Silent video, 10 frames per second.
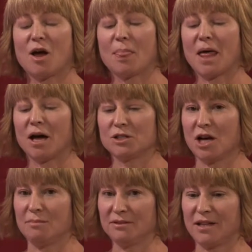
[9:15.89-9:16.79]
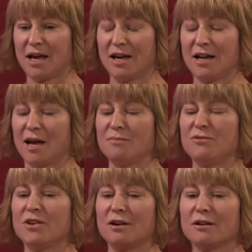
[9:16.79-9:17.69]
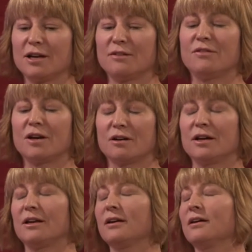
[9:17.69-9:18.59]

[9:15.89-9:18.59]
On top of that, I'm very, very